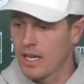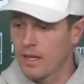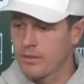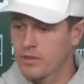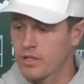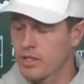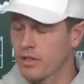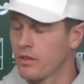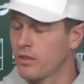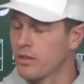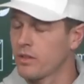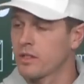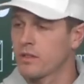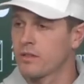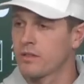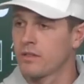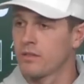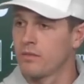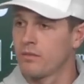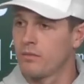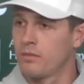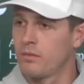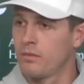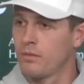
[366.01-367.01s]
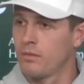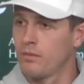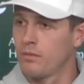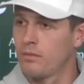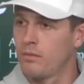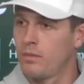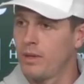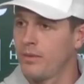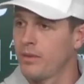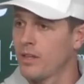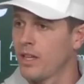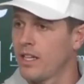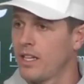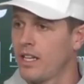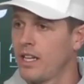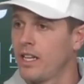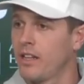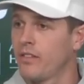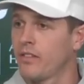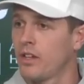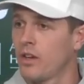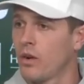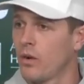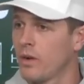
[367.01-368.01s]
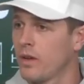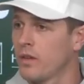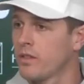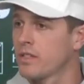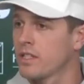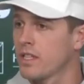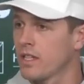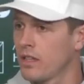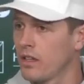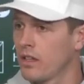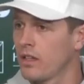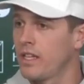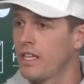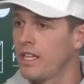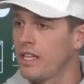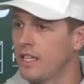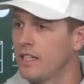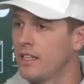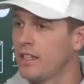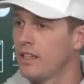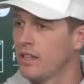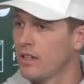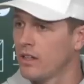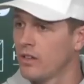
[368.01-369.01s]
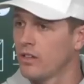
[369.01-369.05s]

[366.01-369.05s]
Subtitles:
I'm sure there's people that didn't even know he was in the league,